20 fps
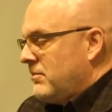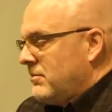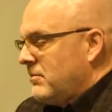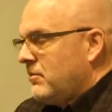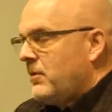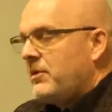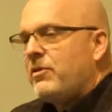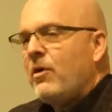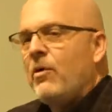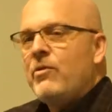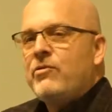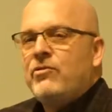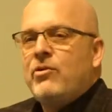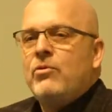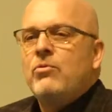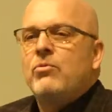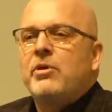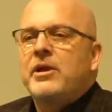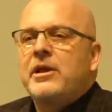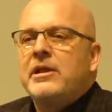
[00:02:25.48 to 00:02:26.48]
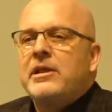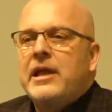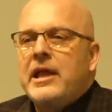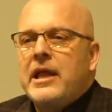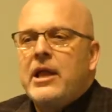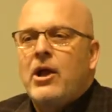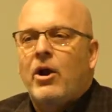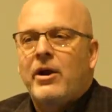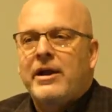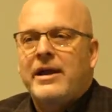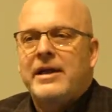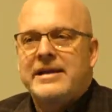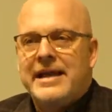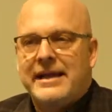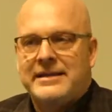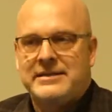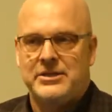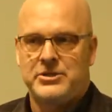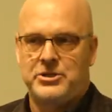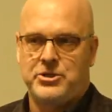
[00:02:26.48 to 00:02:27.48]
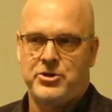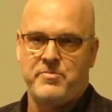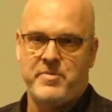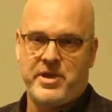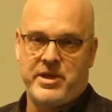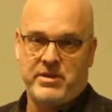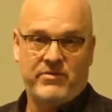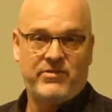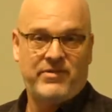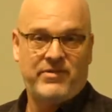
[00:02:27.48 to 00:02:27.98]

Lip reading: With those who really are connected to me, you